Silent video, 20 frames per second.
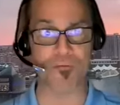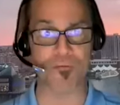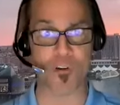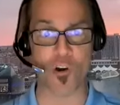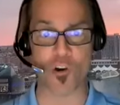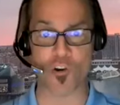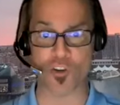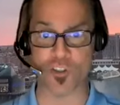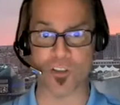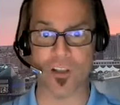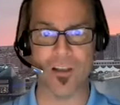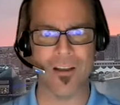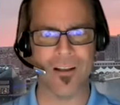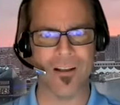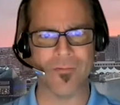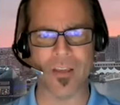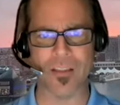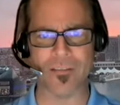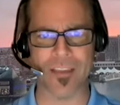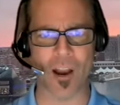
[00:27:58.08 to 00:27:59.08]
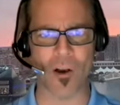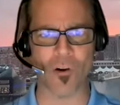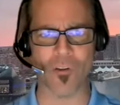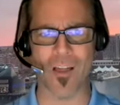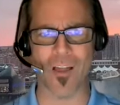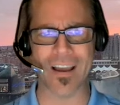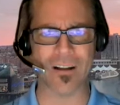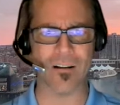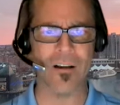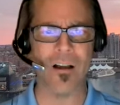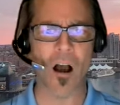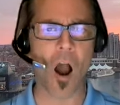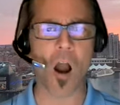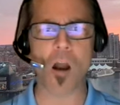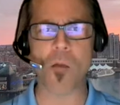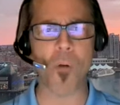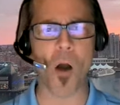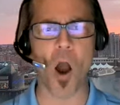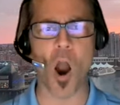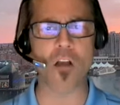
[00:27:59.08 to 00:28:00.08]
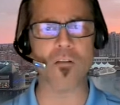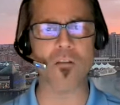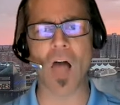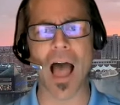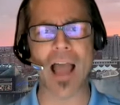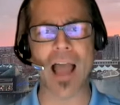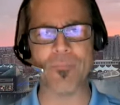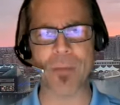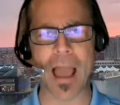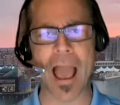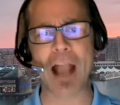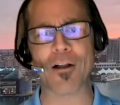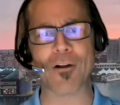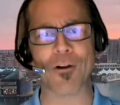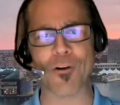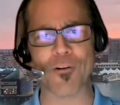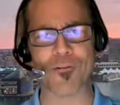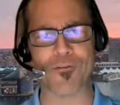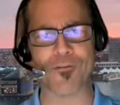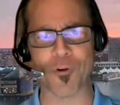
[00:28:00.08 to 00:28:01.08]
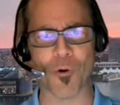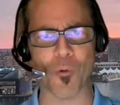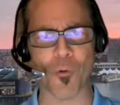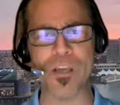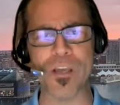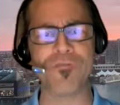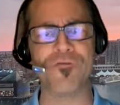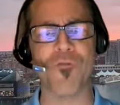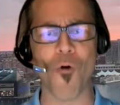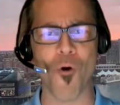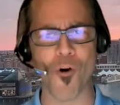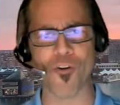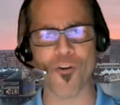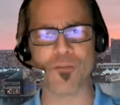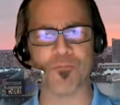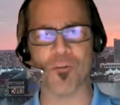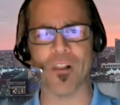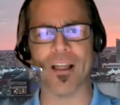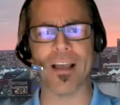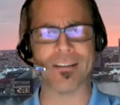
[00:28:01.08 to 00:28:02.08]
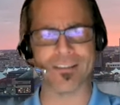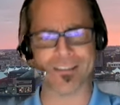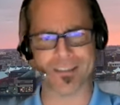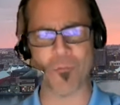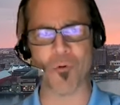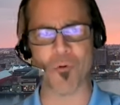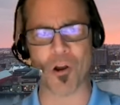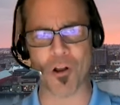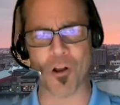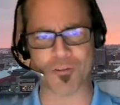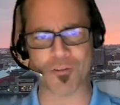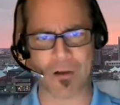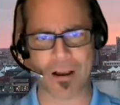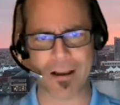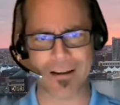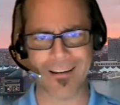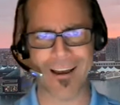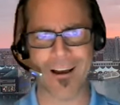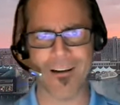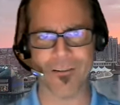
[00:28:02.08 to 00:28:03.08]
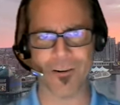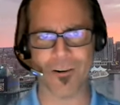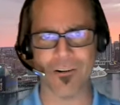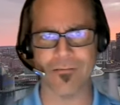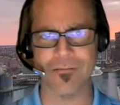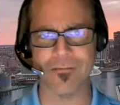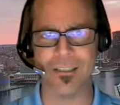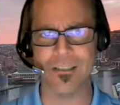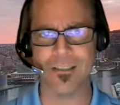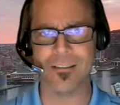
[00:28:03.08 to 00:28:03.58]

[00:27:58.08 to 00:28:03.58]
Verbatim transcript: 1st that they're like, our our linebacker for week four is playing somewhere else right now, or.